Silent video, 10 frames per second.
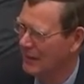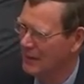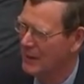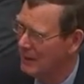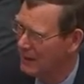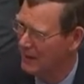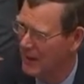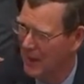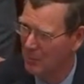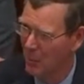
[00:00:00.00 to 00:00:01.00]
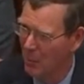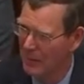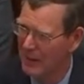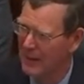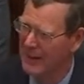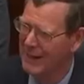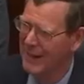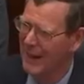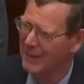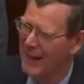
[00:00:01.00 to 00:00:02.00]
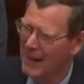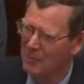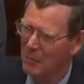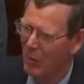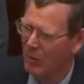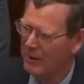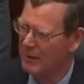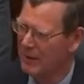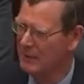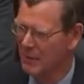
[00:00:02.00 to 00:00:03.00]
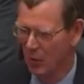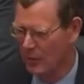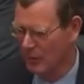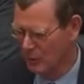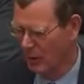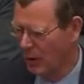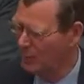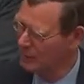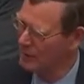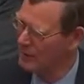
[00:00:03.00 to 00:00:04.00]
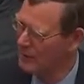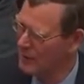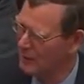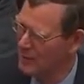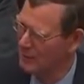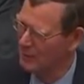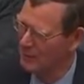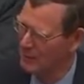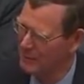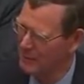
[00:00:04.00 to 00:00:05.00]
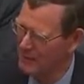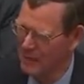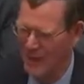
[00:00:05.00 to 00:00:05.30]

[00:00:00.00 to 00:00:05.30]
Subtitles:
They've killed that market. And that market, even though only a small percentage of them get to be big men,